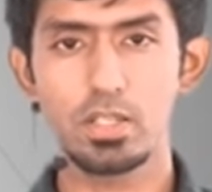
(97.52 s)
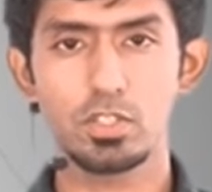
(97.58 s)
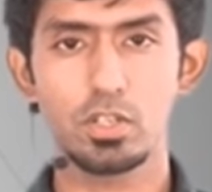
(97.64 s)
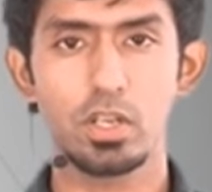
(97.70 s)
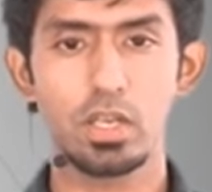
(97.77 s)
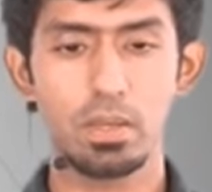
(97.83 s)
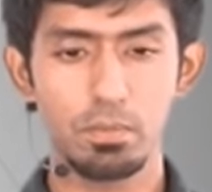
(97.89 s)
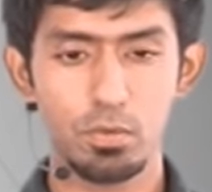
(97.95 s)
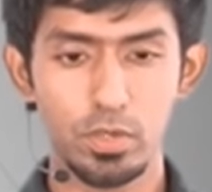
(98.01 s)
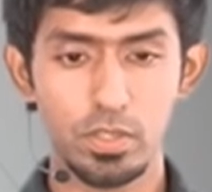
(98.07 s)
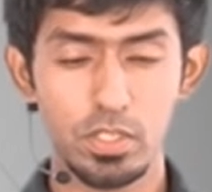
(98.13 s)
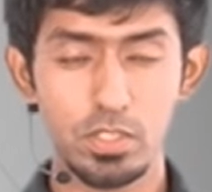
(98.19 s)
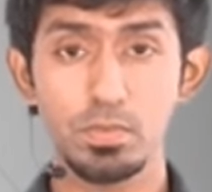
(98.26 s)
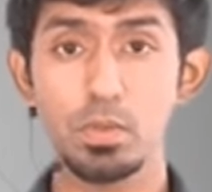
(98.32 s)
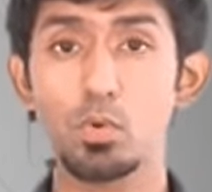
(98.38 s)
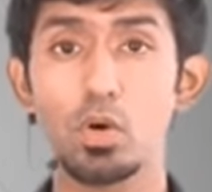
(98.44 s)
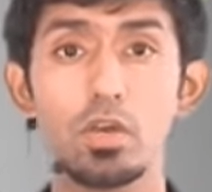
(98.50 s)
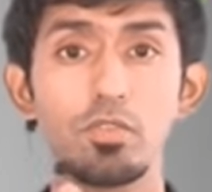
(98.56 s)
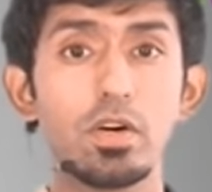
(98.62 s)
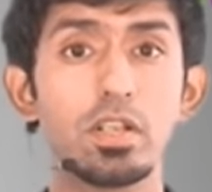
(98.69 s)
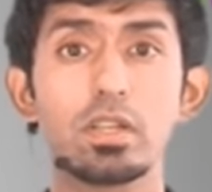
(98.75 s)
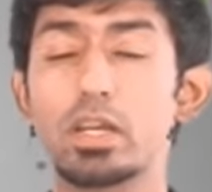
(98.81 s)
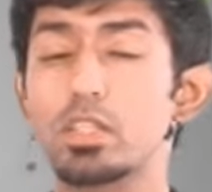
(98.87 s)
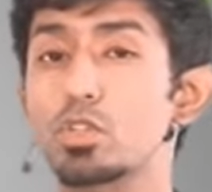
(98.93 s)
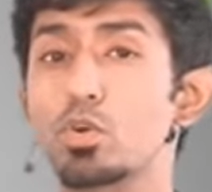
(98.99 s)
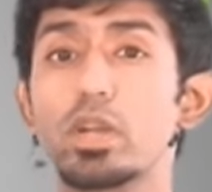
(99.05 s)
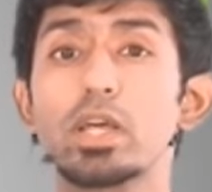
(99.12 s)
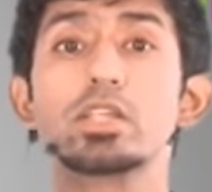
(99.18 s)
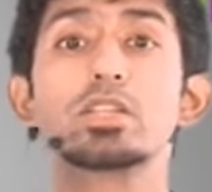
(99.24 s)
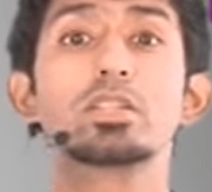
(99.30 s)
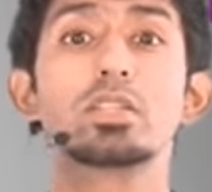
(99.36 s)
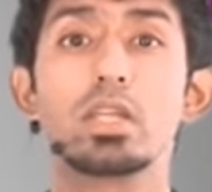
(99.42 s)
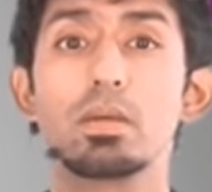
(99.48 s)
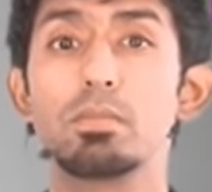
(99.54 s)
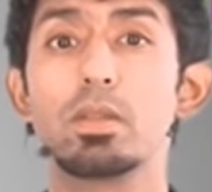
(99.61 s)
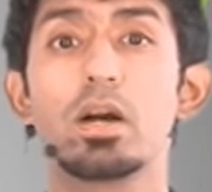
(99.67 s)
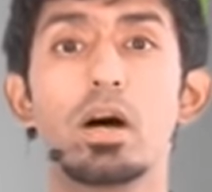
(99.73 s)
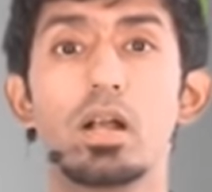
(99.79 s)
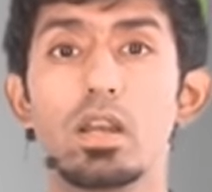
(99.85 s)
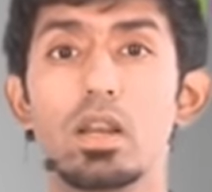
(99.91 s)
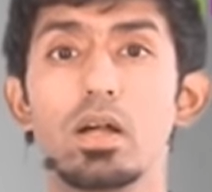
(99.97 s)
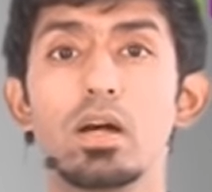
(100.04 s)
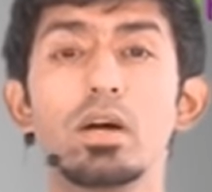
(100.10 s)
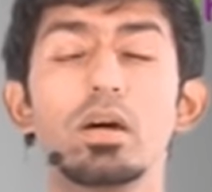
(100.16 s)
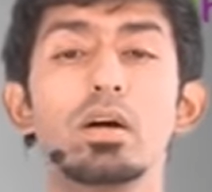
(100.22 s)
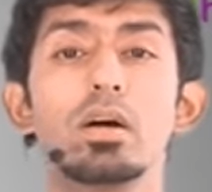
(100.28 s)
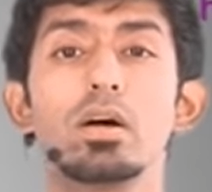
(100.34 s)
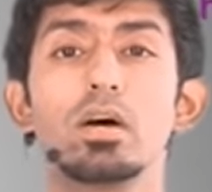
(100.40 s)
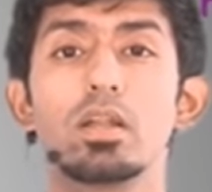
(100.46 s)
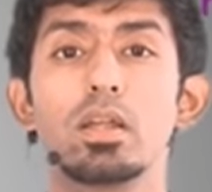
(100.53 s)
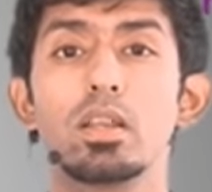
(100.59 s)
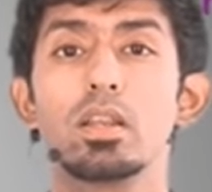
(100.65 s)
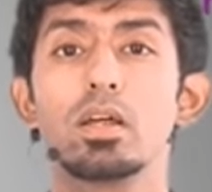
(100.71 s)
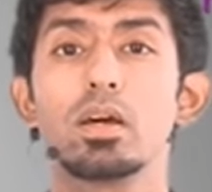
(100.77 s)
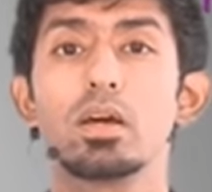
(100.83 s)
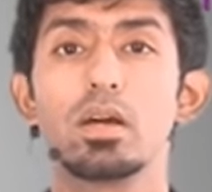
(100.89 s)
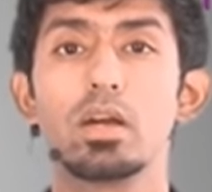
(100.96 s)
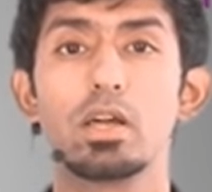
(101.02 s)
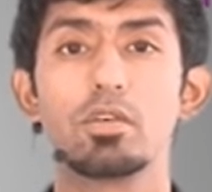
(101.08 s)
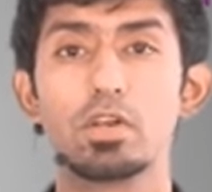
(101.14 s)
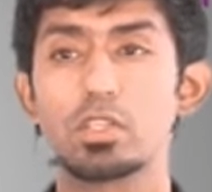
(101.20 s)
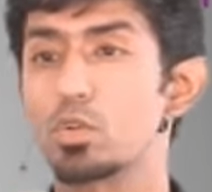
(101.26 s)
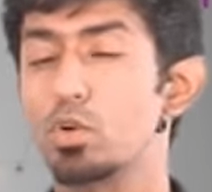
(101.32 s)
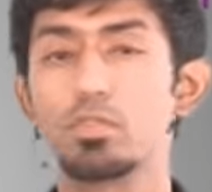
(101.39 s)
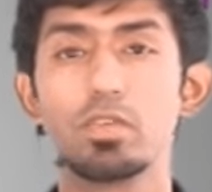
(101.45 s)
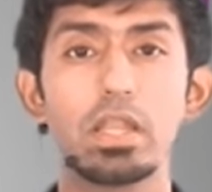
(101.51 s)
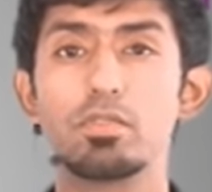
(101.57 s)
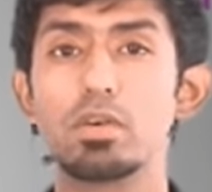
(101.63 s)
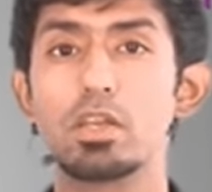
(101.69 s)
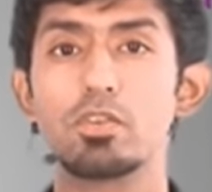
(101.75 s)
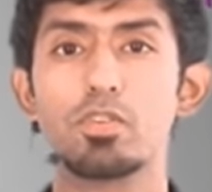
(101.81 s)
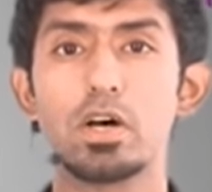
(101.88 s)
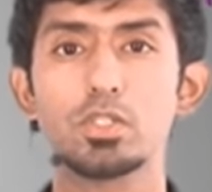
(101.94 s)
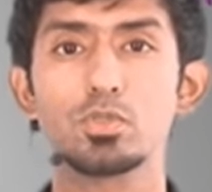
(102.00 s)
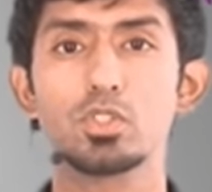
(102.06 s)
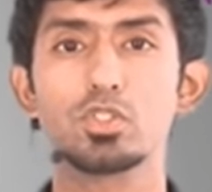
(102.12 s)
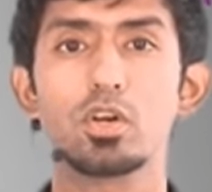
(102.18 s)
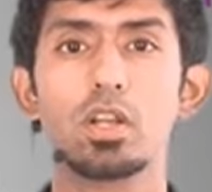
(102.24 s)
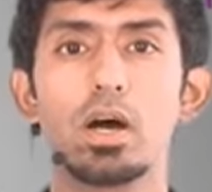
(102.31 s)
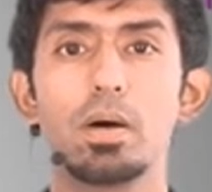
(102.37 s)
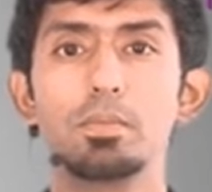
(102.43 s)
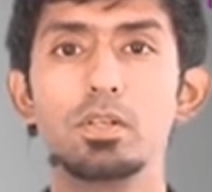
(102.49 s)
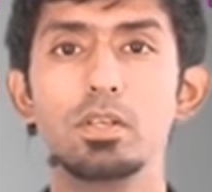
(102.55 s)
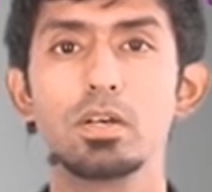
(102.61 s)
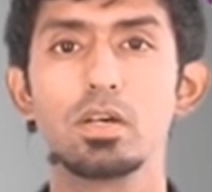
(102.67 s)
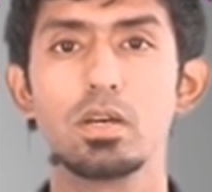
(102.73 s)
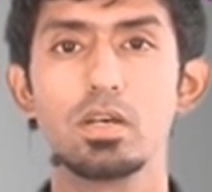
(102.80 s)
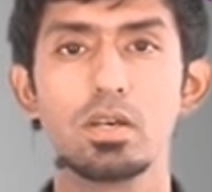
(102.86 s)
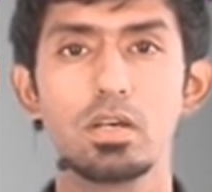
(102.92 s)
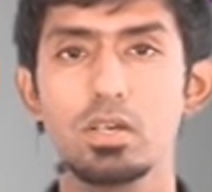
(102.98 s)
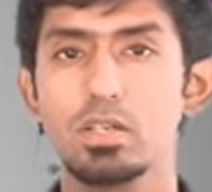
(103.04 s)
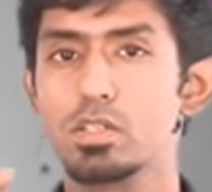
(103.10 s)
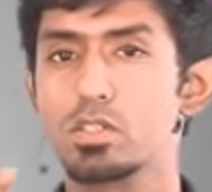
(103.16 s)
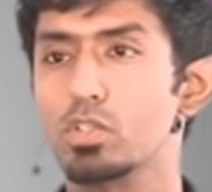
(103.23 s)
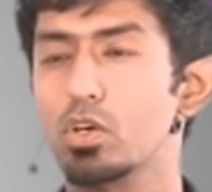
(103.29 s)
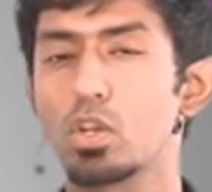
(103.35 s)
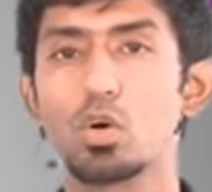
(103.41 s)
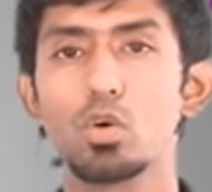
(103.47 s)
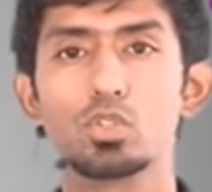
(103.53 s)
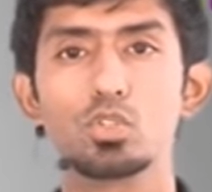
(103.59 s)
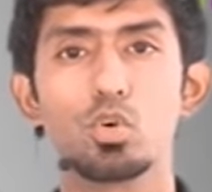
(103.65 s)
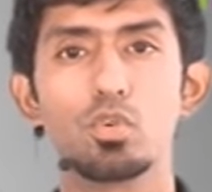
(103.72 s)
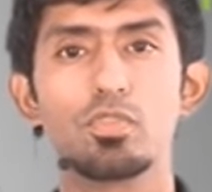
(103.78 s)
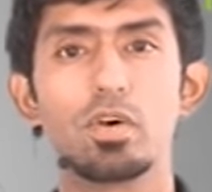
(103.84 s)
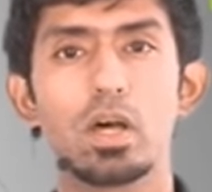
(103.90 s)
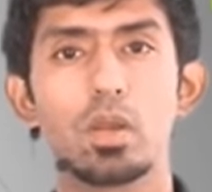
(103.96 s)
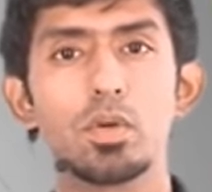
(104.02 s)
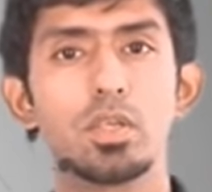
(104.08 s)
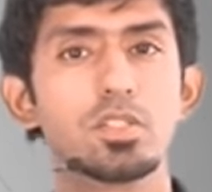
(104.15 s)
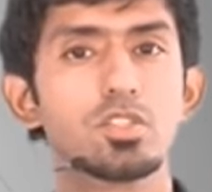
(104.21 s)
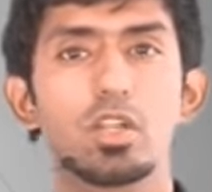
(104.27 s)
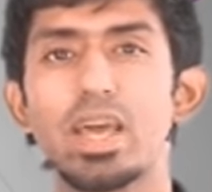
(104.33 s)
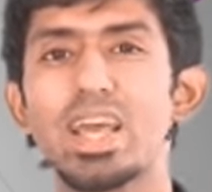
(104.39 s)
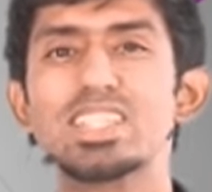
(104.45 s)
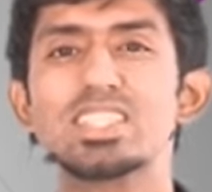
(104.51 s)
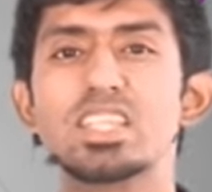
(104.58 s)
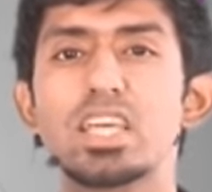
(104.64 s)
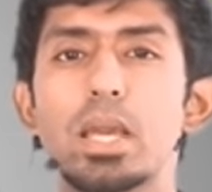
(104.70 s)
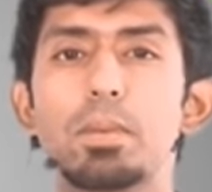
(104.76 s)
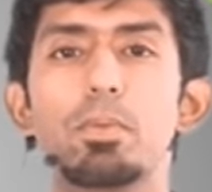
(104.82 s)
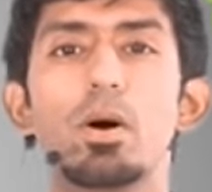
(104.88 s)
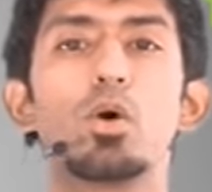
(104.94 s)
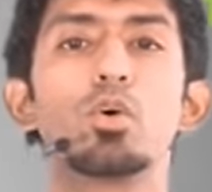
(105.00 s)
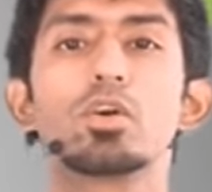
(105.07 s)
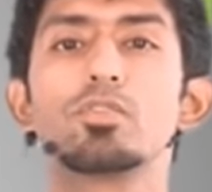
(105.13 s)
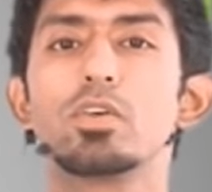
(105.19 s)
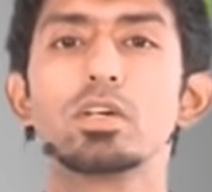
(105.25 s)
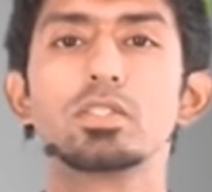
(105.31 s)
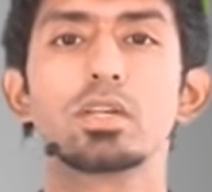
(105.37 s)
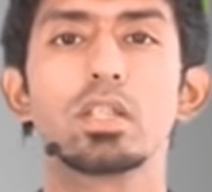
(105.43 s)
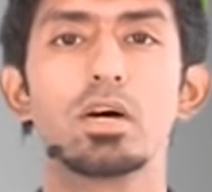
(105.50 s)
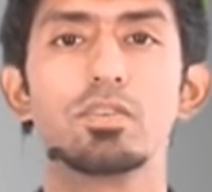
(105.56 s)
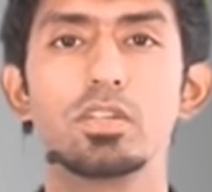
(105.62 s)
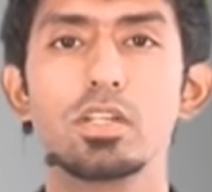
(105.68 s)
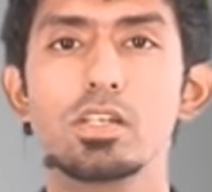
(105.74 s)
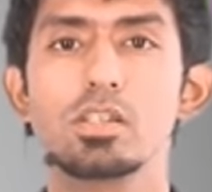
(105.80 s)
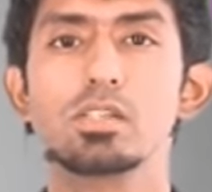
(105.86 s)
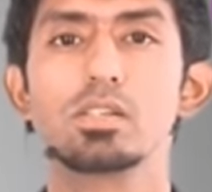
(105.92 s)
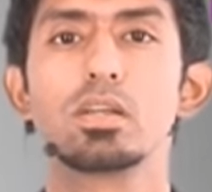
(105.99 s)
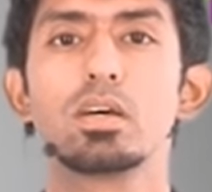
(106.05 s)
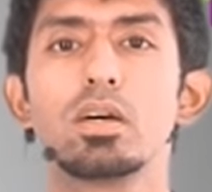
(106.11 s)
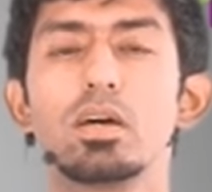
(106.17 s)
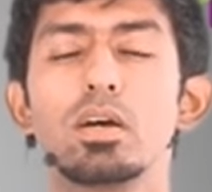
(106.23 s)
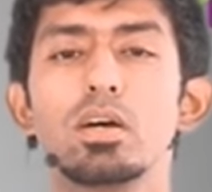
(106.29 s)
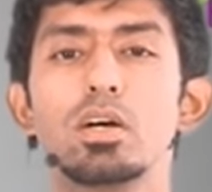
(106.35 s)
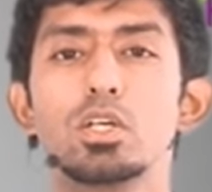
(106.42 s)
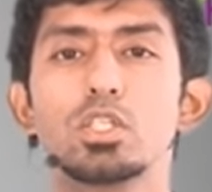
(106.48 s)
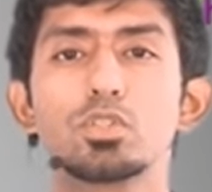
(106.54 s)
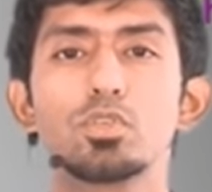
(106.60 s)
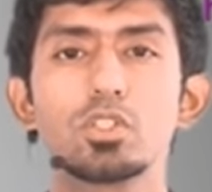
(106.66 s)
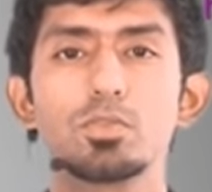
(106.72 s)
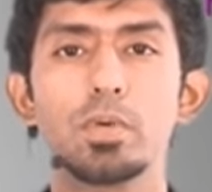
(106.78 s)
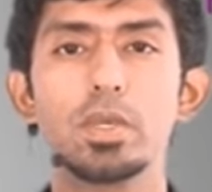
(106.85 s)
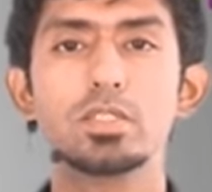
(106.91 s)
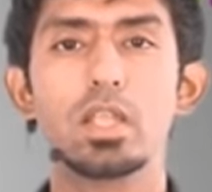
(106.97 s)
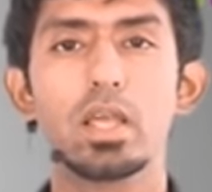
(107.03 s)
it's going to keep doing this. But what if I try and throw it extremely hard? Right? If I throw it very, very fast, what's going to happen? It's going to go so far away that it's going to escape out of Earth's gravitation. So which means